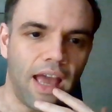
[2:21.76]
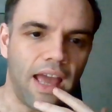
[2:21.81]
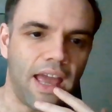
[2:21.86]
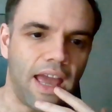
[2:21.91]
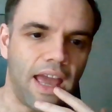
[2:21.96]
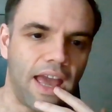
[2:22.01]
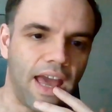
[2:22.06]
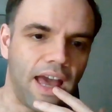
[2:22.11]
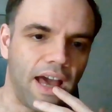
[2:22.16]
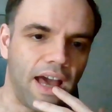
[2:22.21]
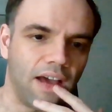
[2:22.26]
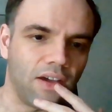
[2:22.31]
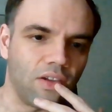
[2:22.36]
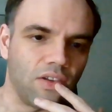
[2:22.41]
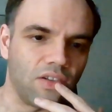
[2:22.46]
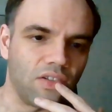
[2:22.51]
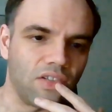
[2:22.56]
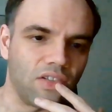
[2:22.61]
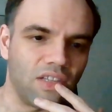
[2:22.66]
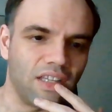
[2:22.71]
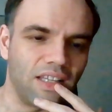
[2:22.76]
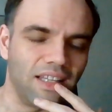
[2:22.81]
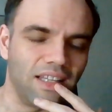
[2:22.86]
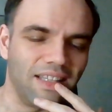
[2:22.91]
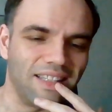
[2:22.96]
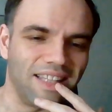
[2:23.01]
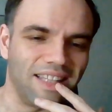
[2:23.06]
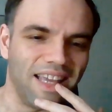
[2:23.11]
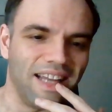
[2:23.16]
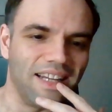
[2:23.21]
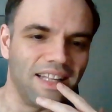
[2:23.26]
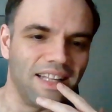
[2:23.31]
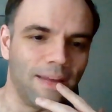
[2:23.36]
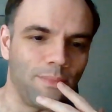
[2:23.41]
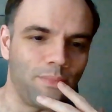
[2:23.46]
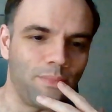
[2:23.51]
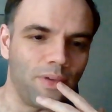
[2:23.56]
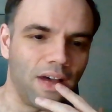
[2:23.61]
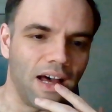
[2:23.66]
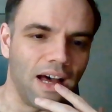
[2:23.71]
And they ended
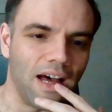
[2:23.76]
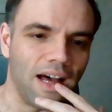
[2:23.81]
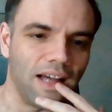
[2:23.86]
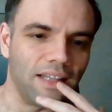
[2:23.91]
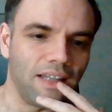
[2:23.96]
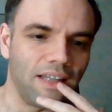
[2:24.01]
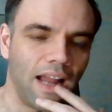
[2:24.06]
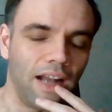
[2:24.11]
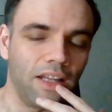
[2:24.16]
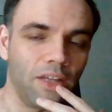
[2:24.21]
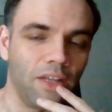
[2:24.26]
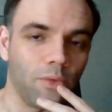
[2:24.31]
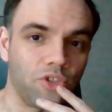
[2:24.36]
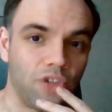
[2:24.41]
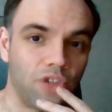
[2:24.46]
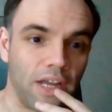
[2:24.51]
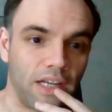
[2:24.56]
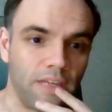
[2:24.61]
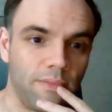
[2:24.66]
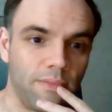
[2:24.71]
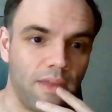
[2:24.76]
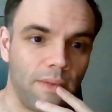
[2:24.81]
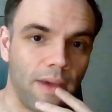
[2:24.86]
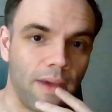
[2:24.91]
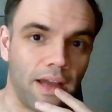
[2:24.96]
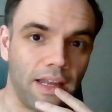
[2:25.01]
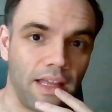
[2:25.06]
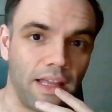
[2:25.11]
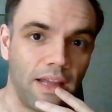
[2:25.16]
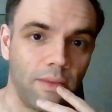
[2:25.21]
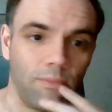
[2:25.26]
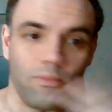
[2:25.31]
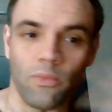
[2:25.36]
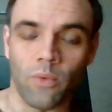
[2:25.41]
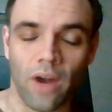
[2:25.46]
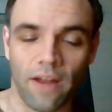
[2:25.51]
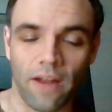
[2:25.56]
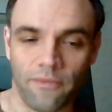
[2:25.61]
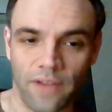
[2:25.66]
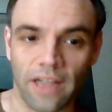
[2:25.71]
up not only rejecting me about it,
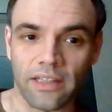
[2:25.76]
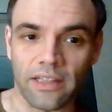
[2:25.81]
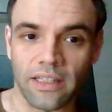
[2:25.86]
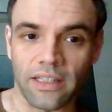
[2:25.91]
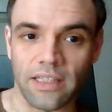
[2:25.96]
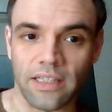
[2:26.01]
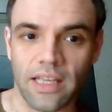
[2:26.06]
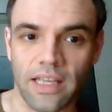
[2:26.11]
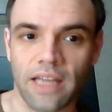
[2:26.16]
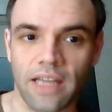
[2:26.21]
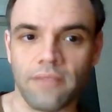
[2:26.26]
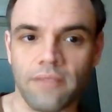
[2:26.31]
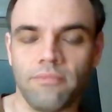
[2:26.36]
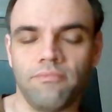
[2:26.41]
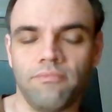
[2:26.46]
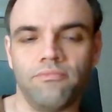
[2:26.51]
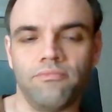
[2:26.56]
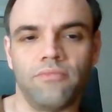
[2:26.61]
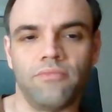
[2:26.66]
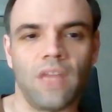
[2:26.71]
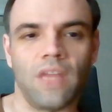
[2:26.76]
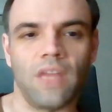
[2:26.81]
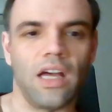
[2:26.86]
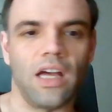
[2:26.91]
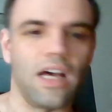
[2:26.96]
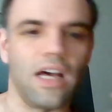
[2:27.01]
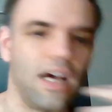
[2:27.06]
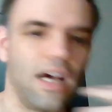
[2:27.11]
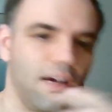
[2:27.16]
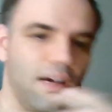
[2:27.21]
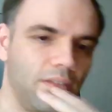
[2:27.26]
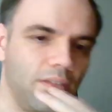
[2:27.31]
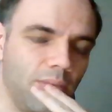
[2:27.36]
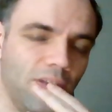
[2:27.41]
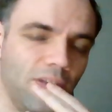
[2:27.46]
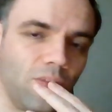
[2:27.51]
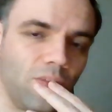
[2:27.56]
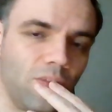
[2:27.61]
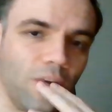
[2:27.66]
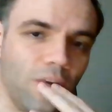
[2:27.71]
when I finally did, in the
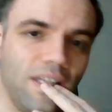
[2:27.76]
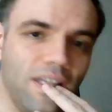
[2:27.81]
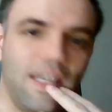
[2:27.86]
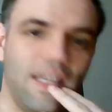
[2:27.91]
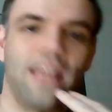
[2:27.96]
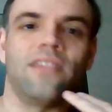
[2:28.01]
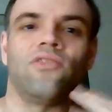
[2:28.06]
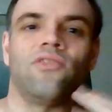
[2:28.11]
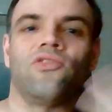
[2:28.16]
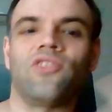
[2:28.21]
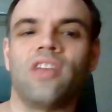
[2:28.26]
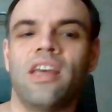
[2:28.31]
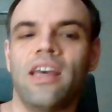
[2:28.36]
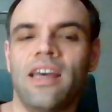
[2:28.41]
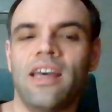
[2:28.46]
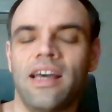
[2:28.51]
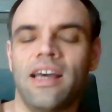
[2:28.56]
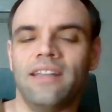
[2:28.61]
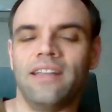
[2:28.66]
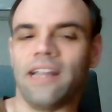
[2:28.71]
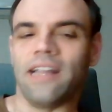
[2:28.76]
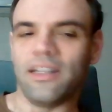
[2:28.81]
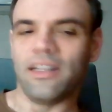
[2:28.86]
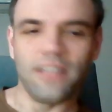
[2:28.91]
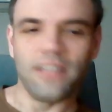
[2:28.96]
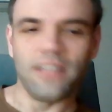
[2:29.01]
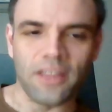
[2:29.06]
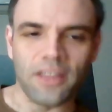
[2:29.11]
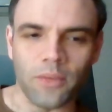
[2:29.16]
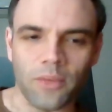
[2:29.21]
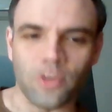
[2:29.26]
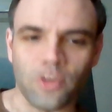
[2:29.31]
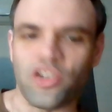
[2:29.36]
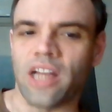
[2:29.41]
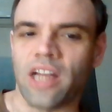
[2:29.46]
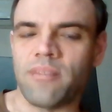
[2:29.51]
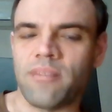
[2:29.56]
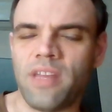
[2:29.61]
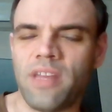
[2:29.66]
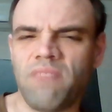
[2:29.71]
mid 2010s, not only did they
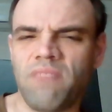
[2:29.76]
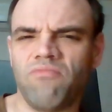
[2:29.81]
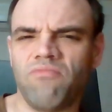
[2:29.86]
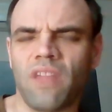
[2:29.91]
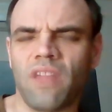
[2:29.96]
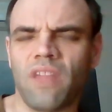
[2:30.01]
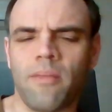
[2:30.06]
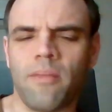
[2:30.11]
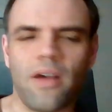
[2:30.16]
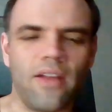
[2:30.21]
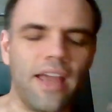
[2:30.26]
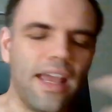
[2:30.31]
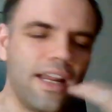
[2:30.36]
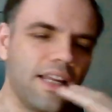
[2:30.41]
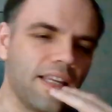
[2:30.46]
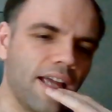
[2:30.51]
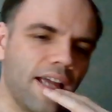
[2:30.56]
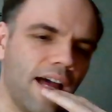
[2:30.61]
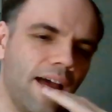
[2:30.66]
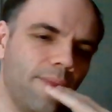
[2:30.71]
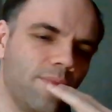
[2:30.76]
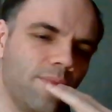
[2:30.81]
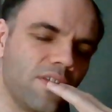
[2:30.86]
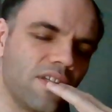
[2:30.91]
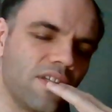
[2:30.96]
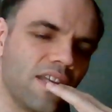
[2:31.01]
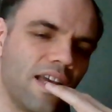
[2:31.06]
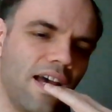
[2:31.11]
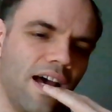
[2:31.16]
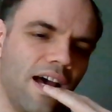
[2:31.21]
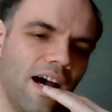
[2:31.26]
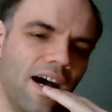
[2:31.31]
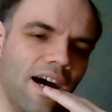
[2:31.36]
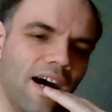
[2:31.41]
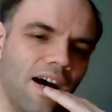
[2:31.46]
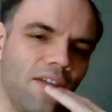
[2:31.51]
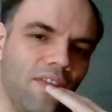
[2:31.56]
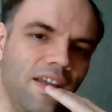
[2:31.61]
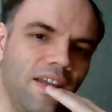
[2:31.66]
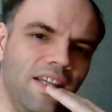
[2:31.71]
reject me about 80 times,
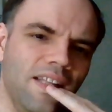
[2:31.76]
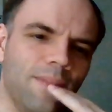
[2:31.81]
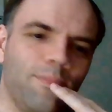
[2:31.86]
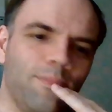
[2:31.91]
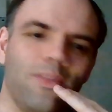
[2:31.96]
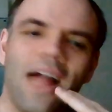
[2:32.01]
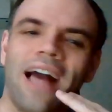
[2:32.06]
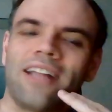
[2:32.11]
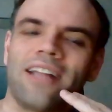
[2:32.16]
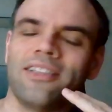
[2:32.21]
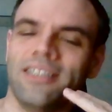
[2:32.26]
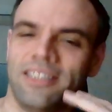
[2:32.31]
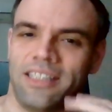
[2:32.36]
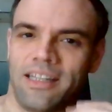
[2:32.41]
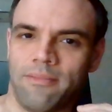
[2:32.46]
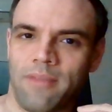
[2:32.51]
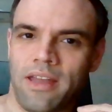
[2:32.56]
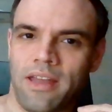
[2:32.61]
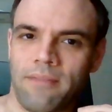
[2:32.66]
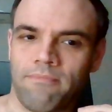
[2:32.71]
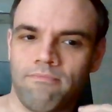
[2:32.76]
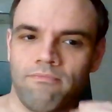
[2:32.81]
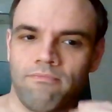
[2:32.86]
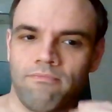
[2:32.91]
they ended up blacklisting me.